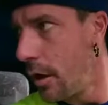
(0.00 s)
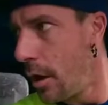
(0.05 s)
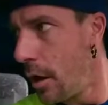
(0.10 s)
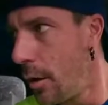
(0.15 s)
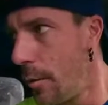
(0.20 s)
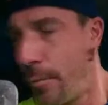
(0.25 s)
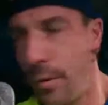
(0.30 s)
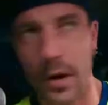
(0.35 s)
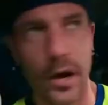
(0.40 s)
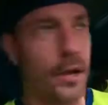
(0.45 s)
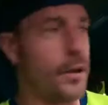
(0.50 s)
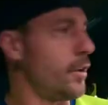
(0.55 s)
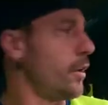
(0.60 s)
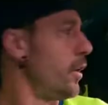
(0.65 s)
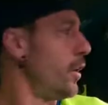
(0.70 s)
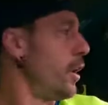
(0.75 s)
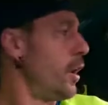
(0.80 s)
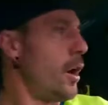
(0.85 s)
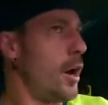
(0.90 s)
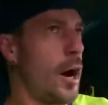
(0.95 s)
Put
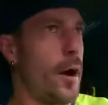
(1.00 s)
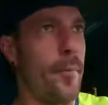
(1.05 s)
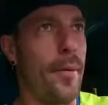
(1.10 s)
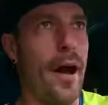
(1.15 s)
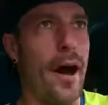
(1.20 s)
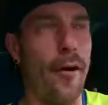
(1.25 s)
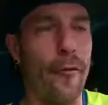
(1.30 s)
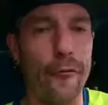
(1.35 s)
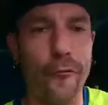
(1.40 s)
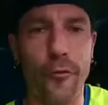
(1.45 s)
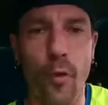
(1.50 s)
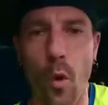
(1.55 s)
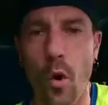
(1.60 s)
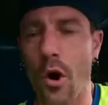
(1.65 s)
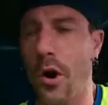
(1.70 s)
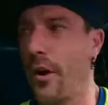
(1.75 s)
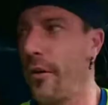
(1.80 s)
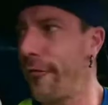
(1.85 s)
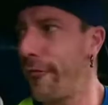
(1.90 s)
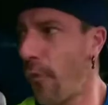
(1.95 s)
about
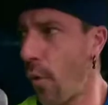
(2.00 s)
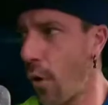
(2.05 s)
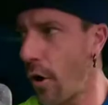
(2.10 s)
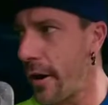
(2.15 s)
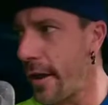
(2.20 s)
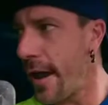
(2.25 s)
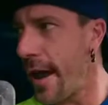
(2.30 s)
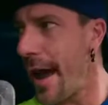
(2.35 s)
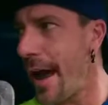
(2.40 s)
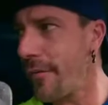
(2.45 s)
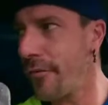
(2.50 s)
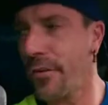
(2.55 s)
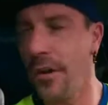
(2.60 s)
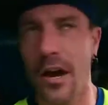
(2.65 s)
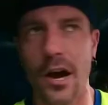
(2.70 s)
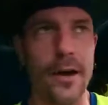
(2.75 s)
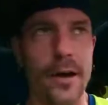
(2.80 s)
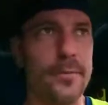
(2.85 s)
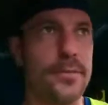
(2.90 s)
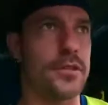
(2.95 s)
4 to 4.5
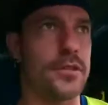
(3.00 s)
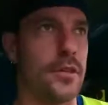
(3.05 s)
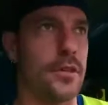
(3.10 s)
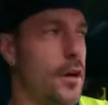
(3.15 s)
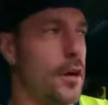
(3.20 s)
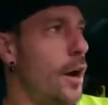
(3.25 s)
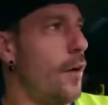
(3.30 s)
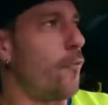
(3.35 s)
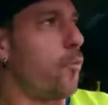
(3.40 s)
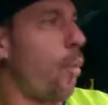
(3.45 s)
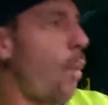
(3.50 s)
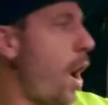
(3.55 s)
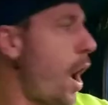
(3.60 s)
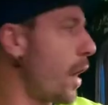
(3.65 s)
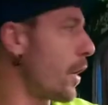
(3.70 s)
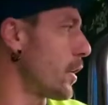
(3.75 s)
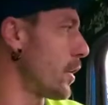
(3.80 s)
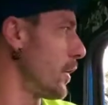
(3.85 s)
cups of water